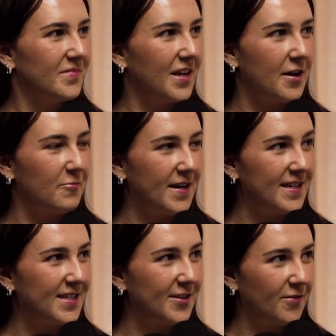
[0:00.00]
And I went
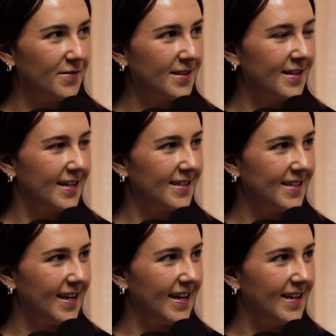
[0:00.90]
into the office the next
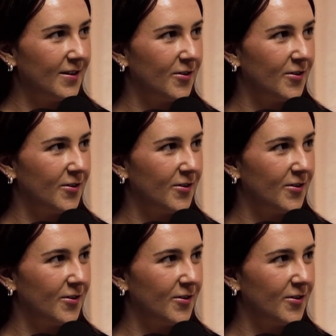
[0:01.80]
day,